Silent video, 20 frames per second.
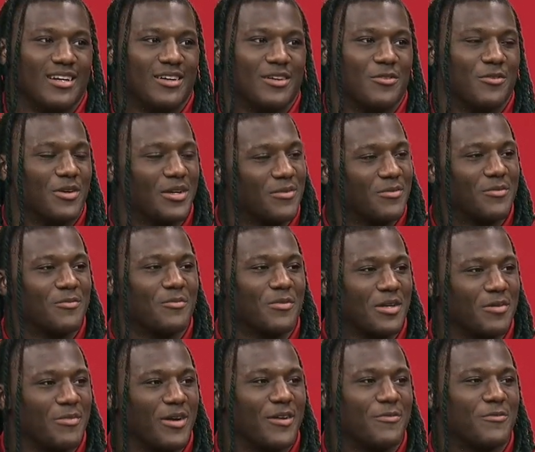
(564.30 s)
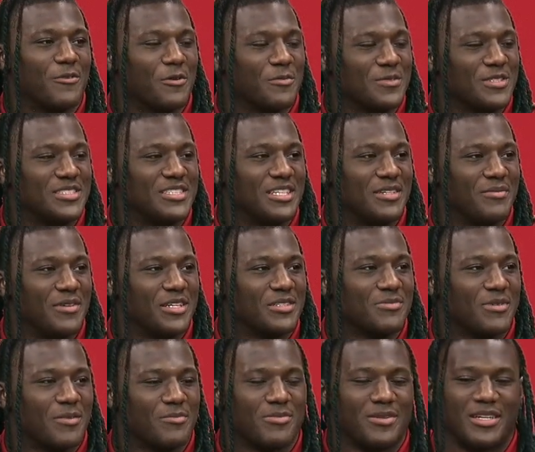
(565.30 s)
one of, one of my former teammates,
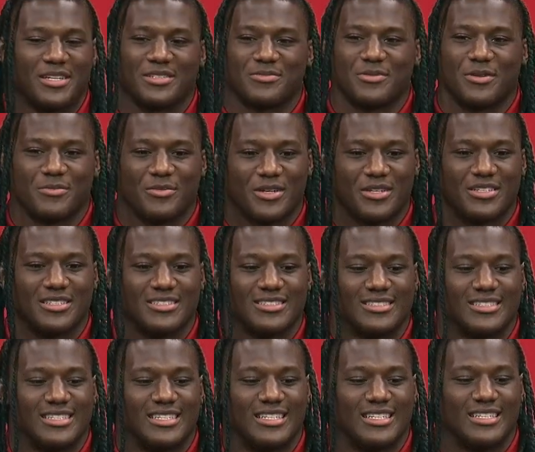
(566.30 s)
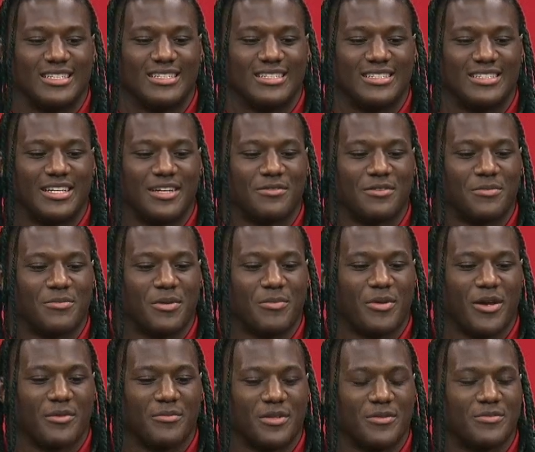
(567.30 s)
my players, my brother, he he definitely
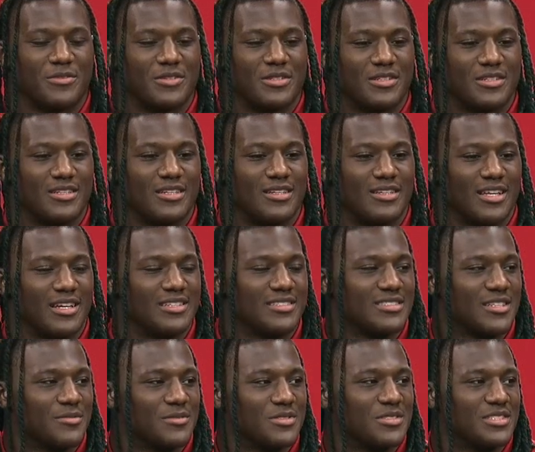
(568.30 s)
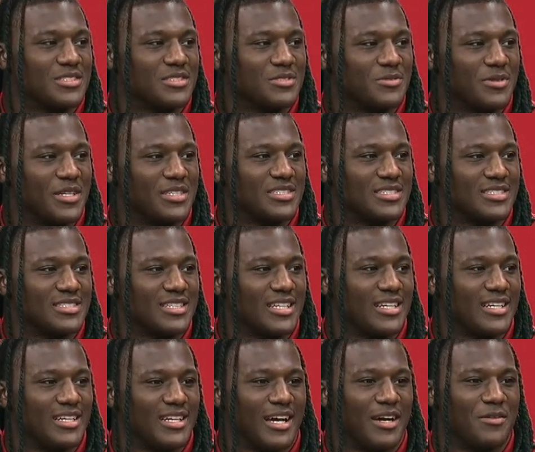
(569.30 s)
prepared me for a lot of several situations
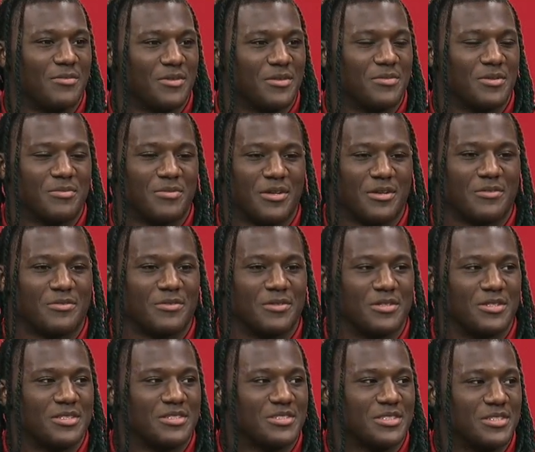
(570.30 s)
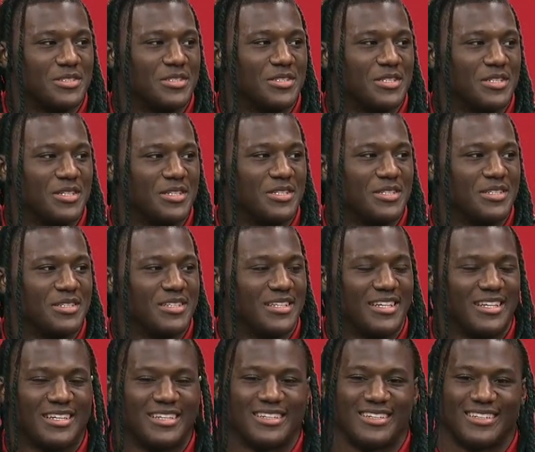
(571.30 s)
that I'll be prepared for. So,
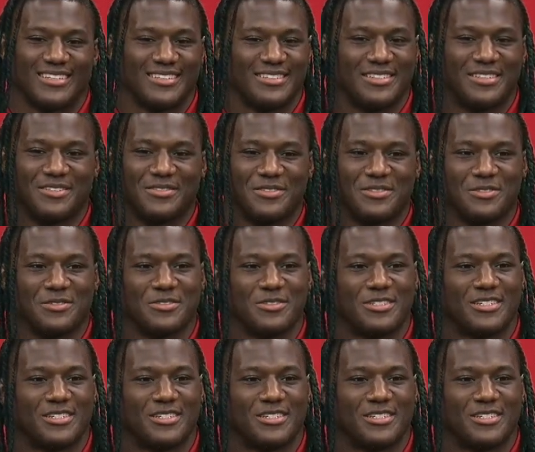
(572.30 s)
yeah, love him.